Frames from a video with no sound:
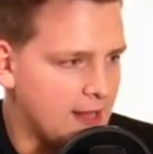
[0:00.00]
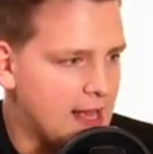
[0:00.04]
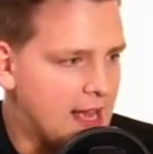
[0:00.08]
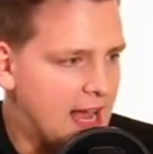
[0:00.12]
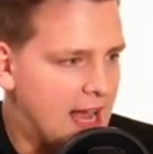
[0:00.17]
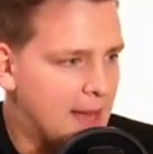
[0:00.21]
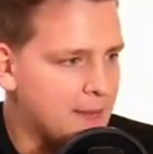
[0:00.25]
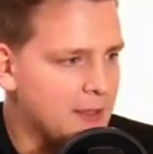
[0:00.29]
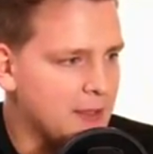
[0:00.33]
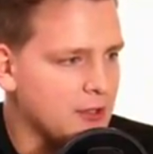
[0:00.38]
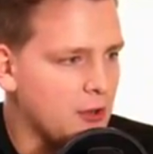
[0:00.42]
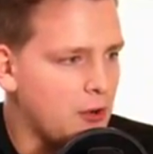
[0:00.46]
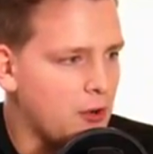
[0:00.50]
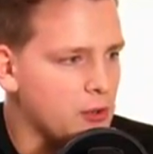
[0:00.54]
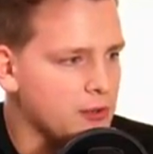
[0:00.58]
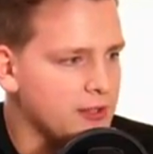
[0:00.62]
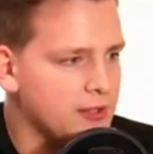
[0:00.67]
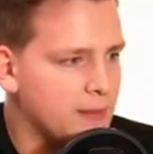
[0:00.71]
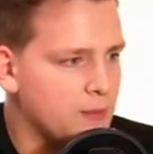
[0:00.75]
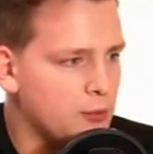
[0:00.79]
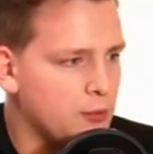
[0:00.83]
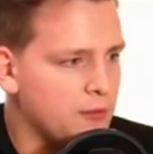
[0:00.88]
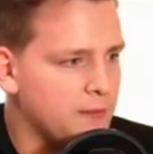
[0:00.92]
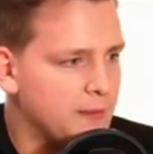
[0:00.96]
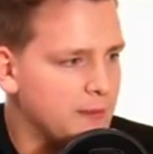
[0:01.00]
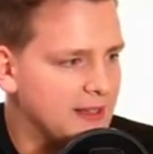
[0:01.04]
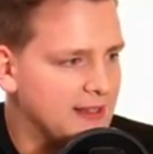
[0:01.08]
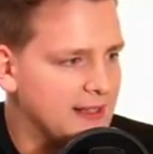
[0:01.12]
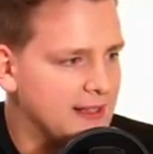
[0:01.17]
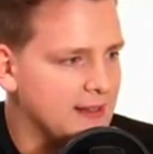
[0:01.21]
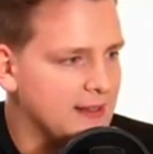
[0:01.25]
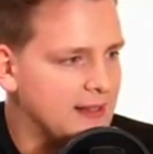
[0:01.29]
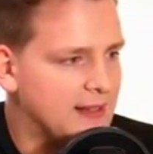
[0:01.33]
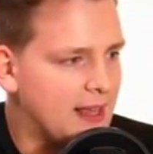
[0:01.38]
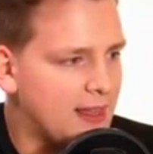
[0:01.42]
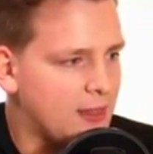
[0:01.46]
I mean, all the movement
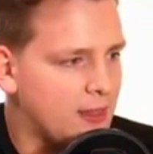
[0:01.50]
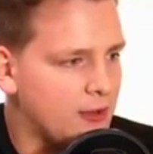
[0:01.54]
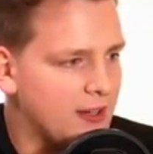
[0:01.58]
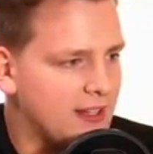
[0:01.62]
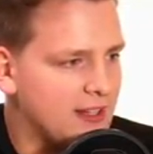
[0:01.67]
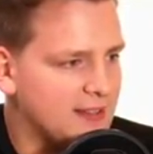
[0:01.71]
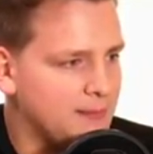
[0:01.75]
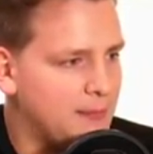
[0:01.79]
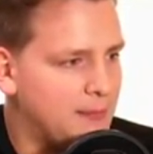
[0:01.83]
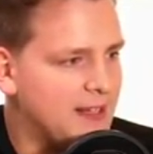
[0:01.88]
in Tether is